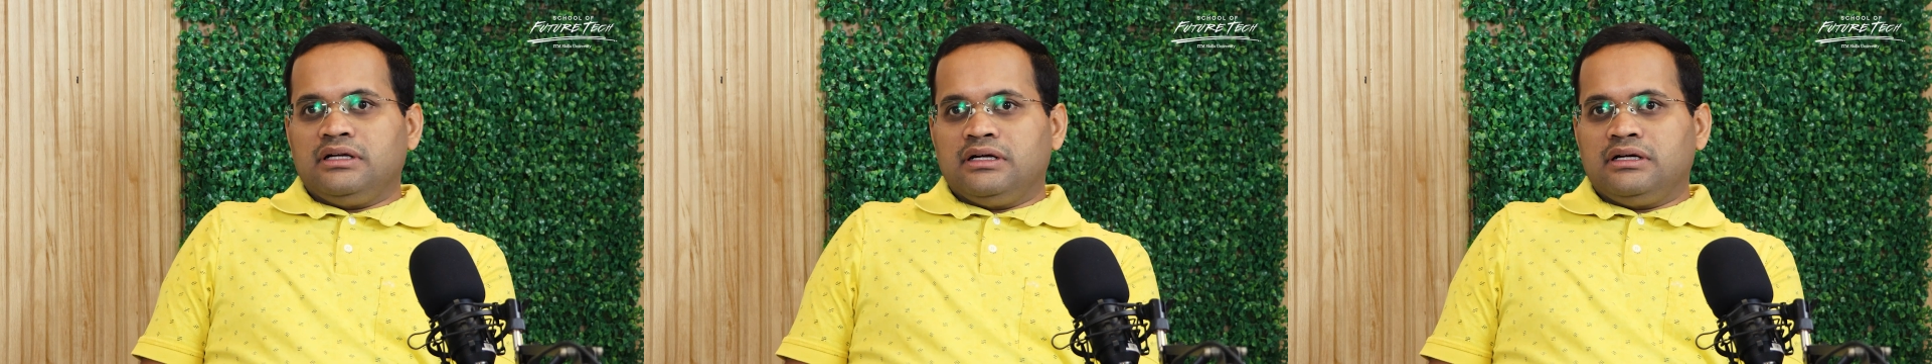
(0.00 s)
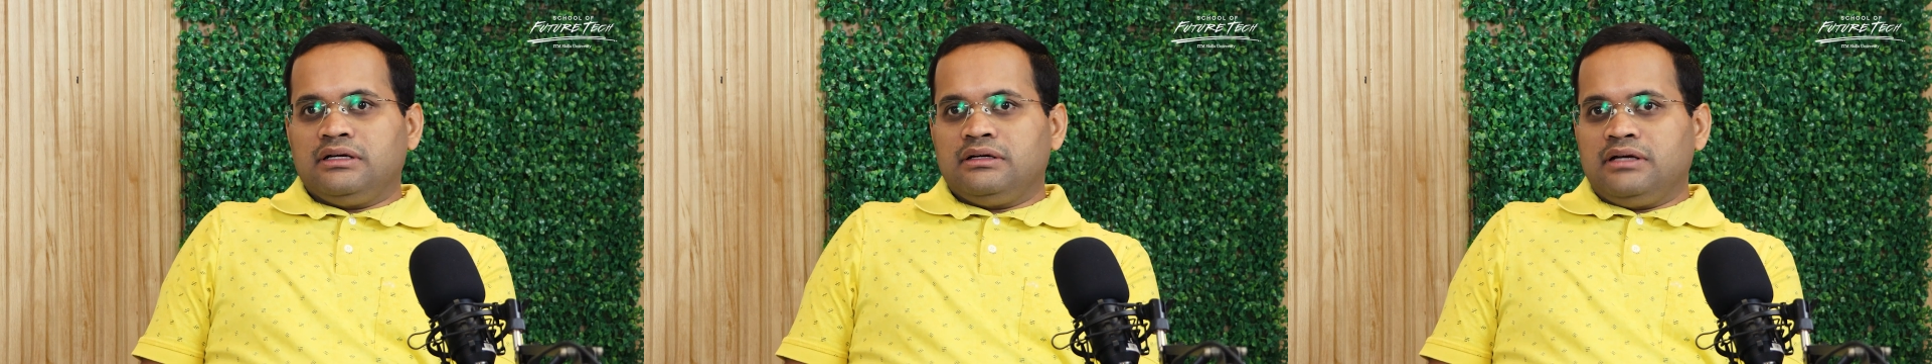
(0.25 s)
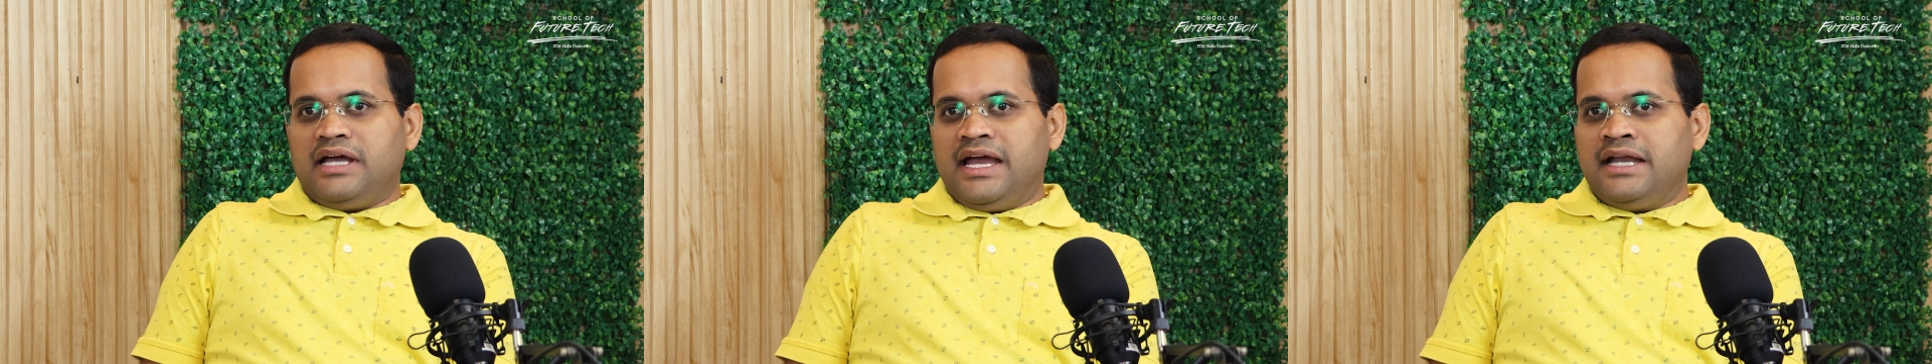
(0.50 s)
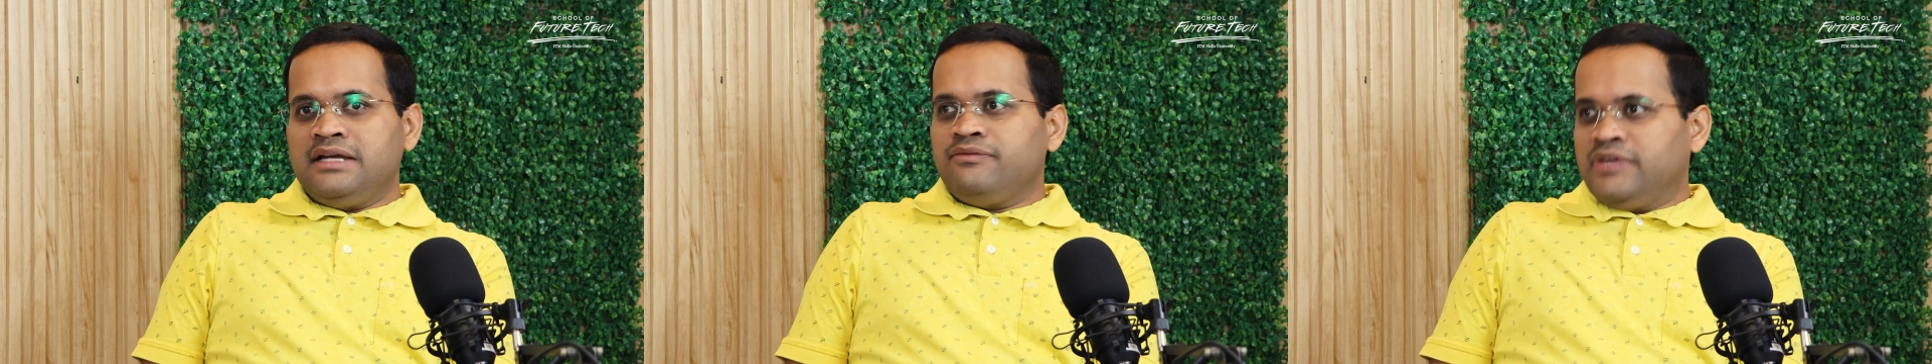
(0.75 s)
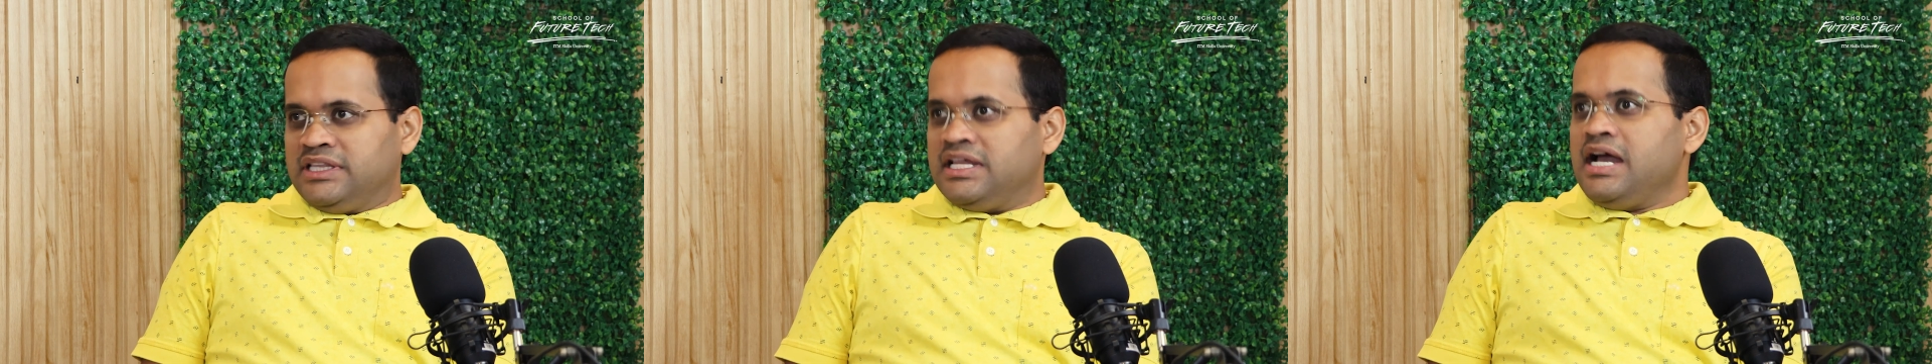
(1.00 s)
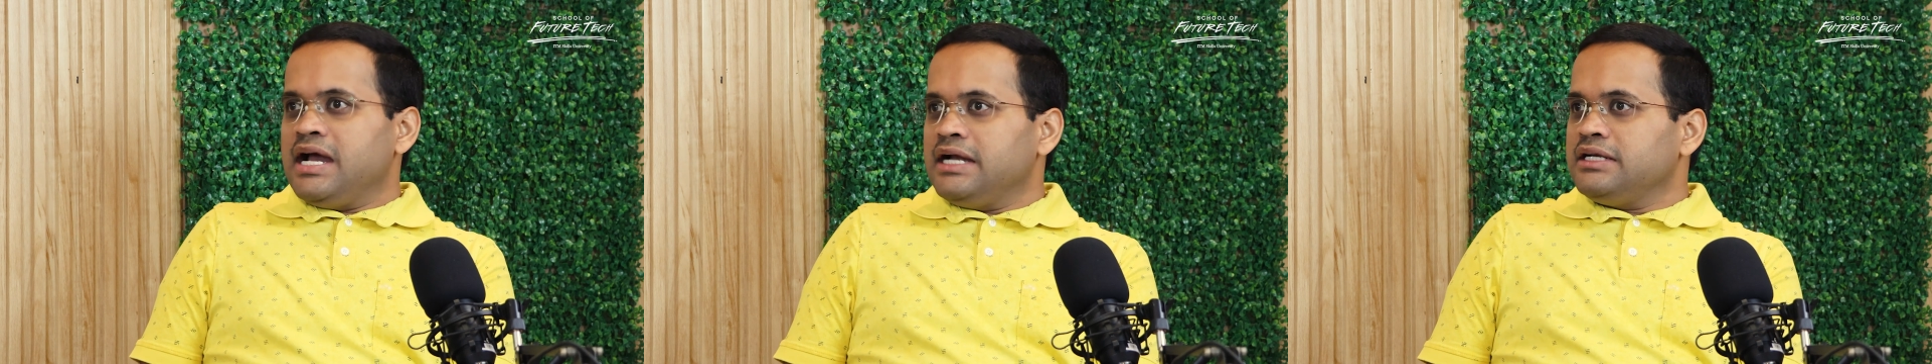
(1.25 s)
And
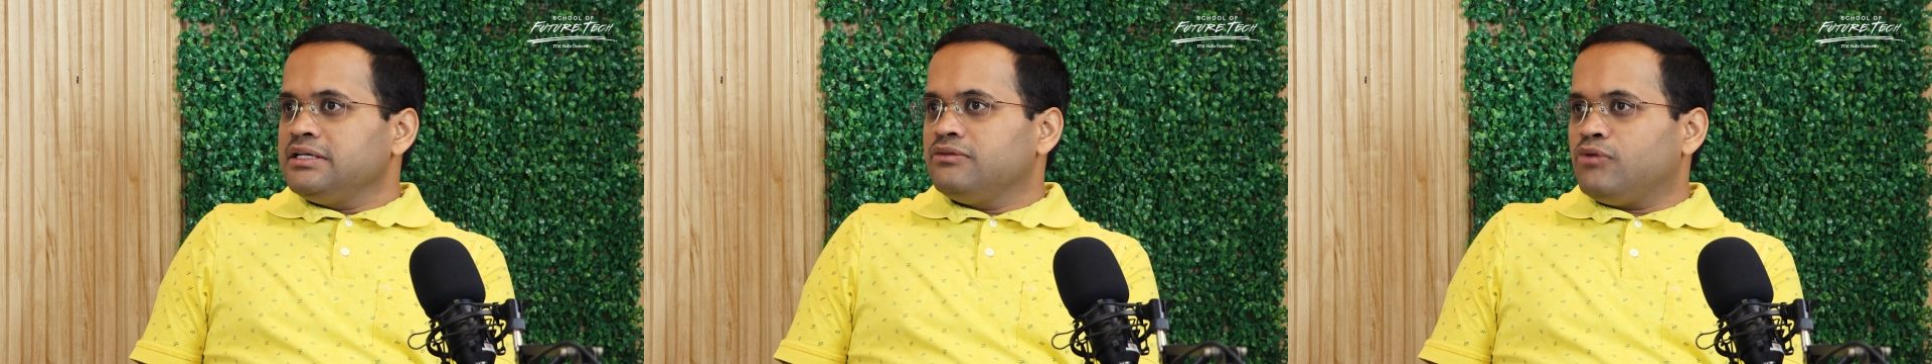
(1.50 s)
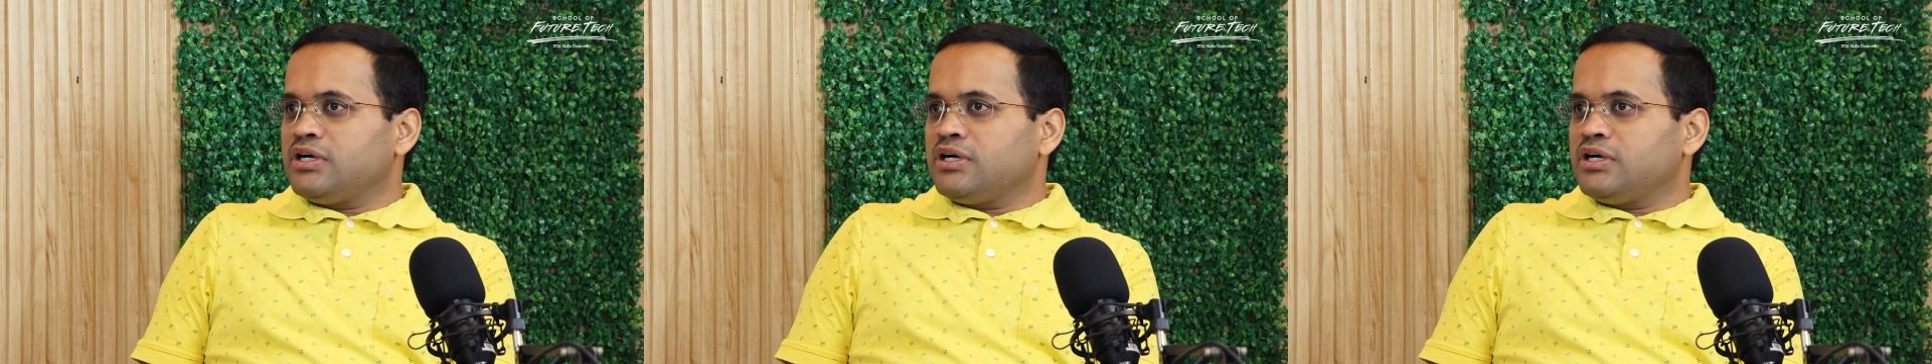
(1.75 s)
with that,